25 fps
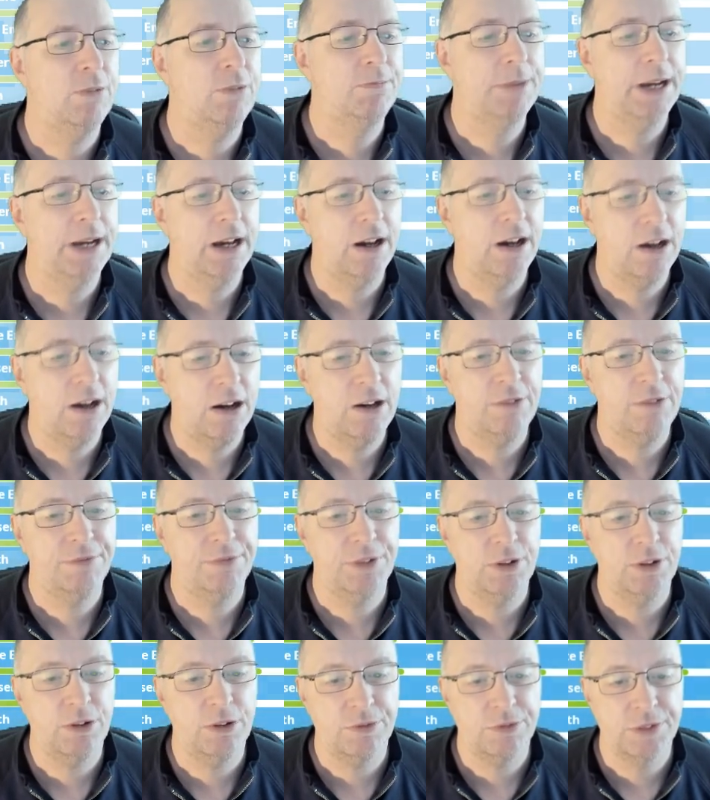on behalf
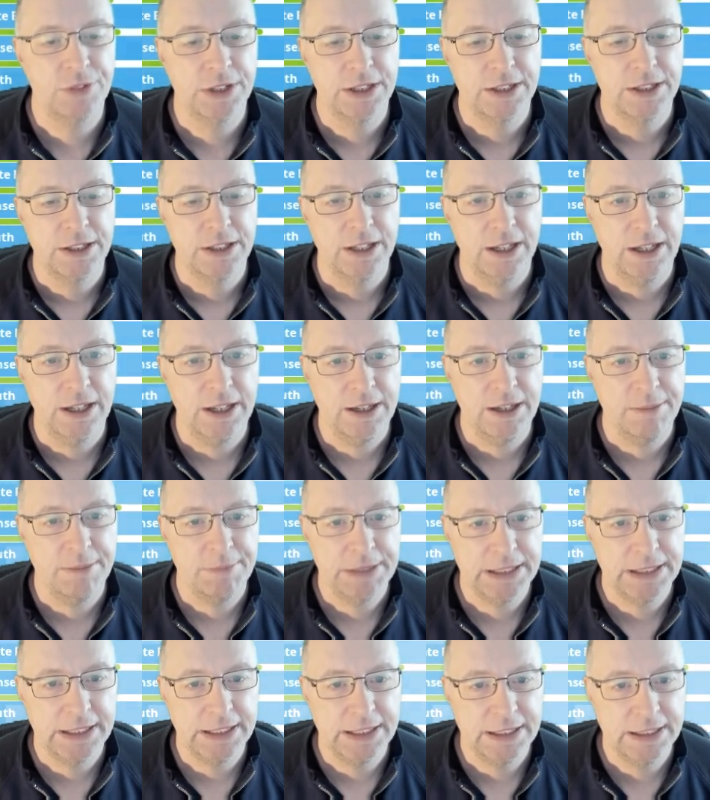of
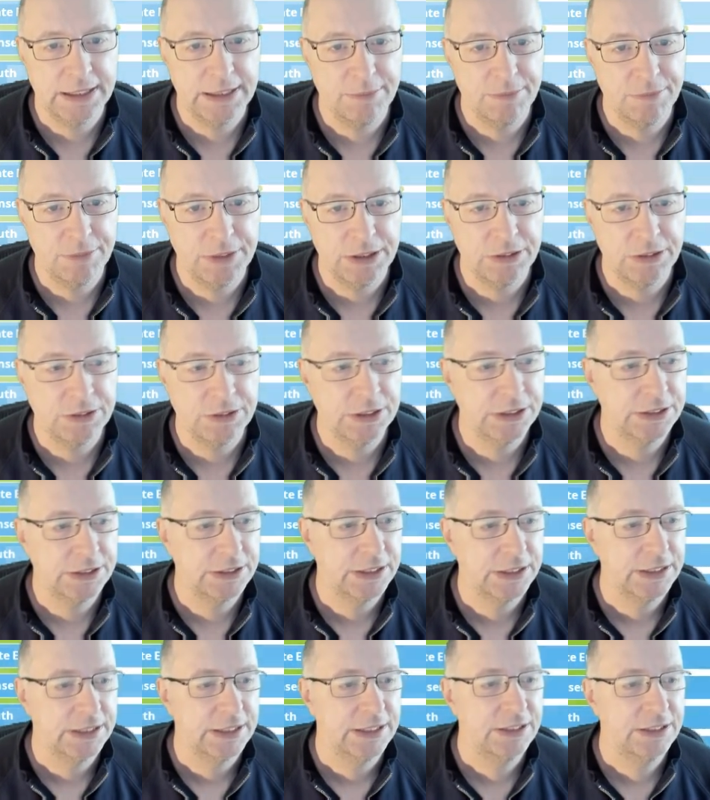middle income voters.
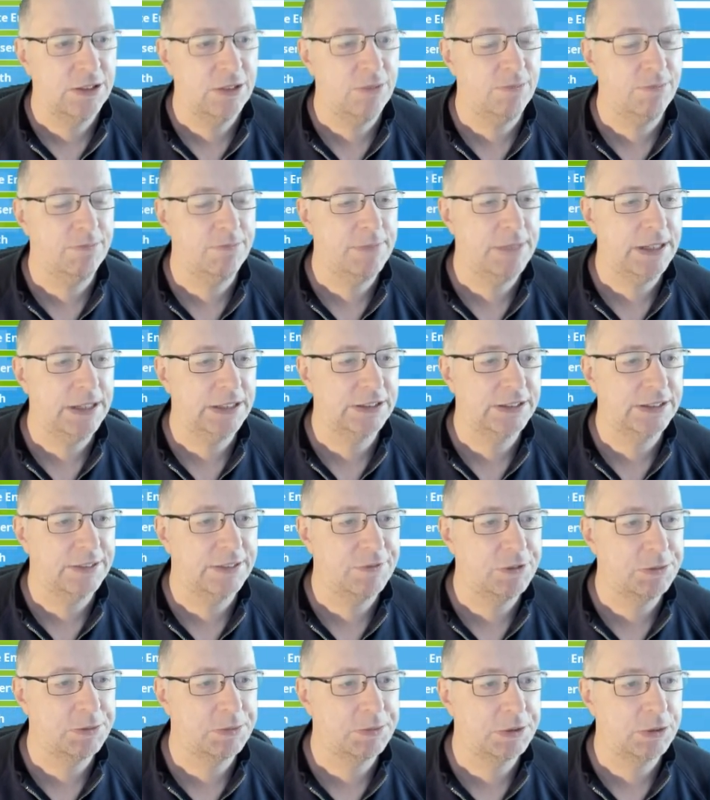There's not much
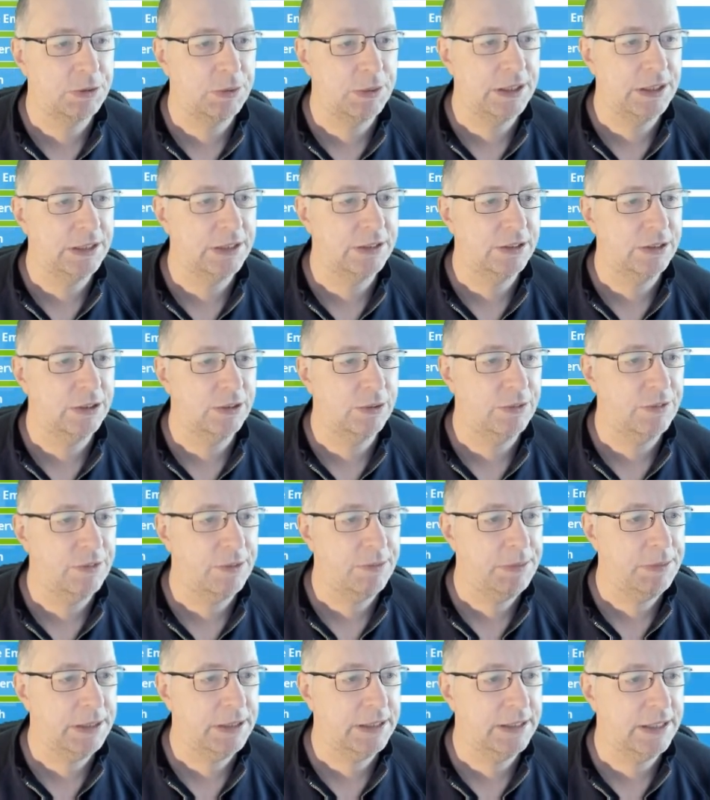difference between the two. If I
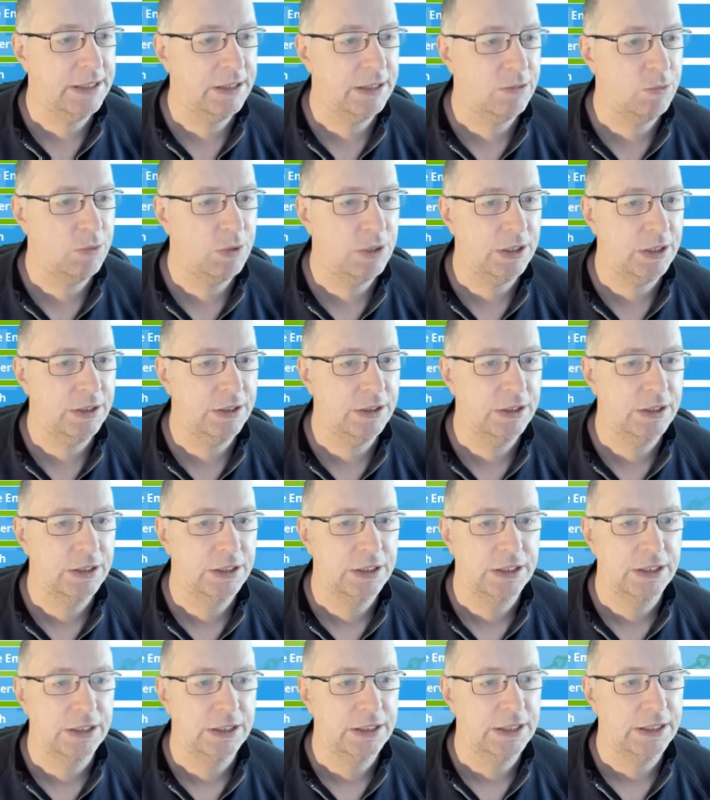pick another one
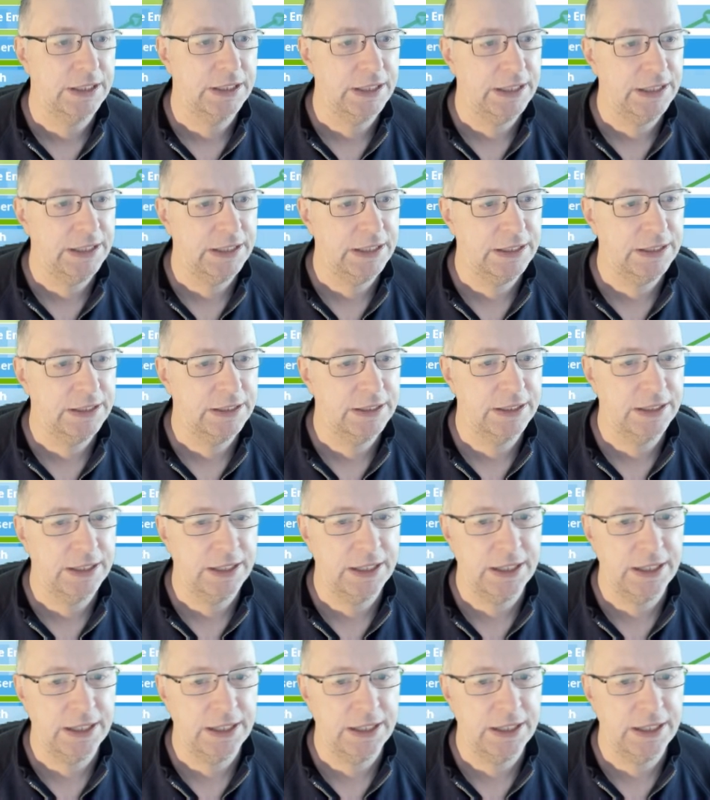here,